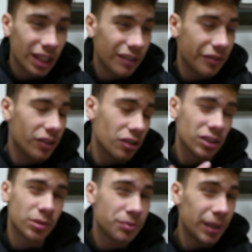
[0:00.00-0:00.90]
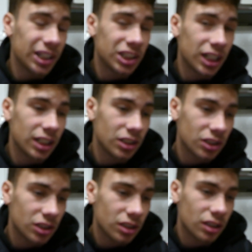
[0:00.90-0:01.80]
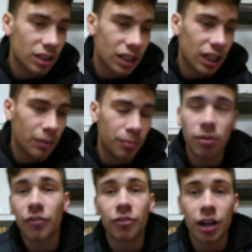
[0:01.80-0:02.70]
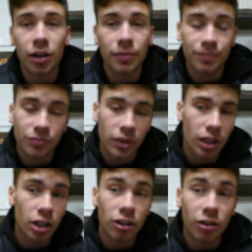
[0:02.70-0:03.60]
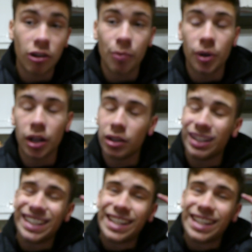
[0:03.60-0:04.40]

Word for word: If you got some spare change, help a brother out, go grab one.